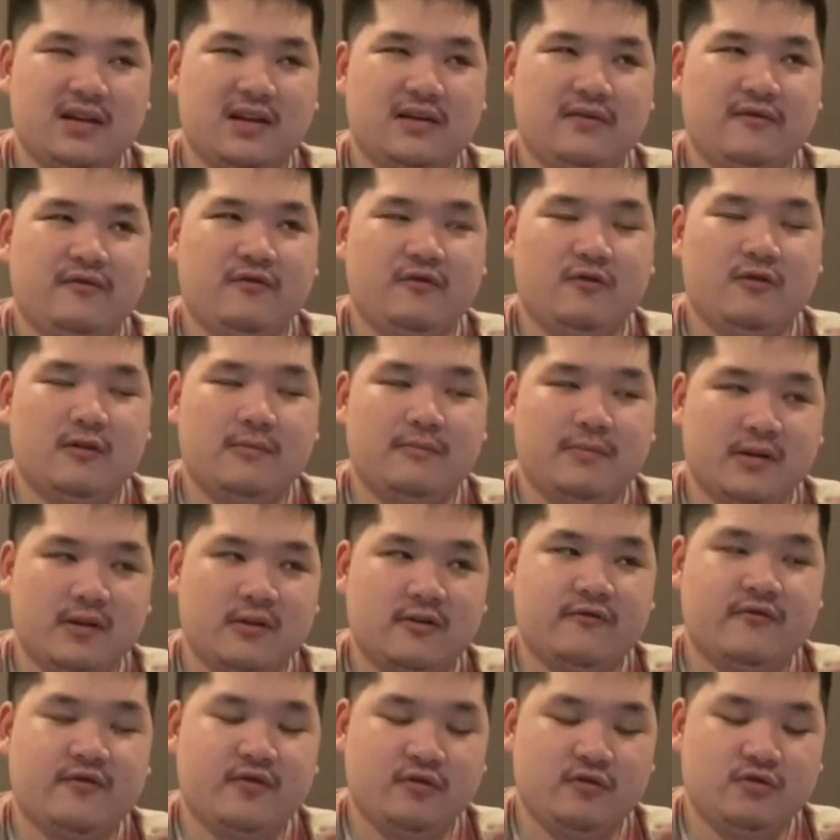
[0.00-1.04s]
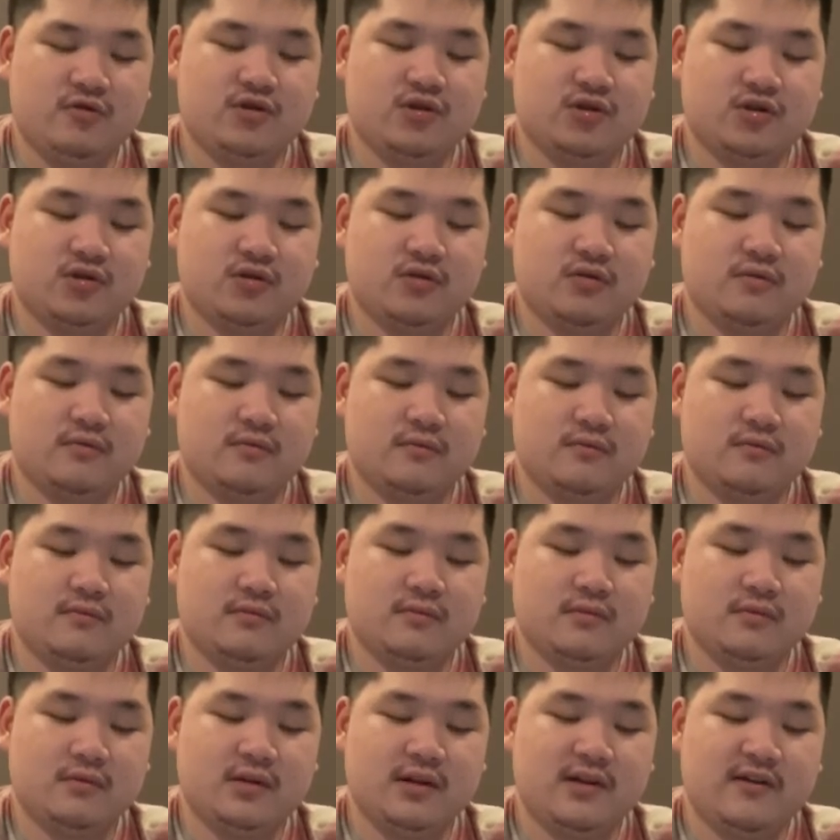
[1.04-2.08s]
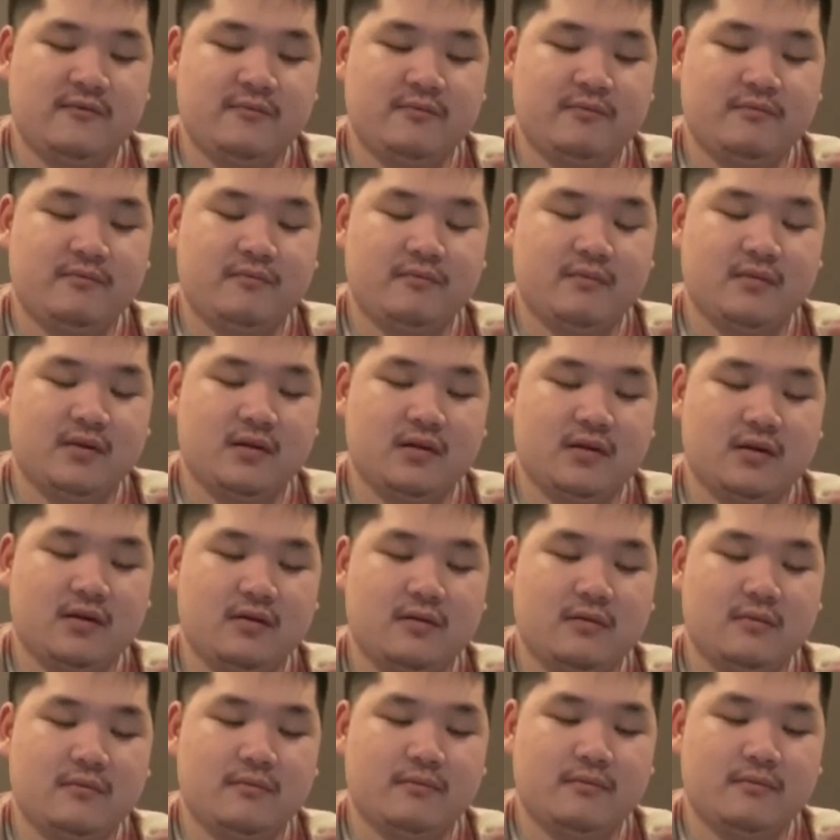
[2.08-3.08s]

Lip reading: for a better future. Leave a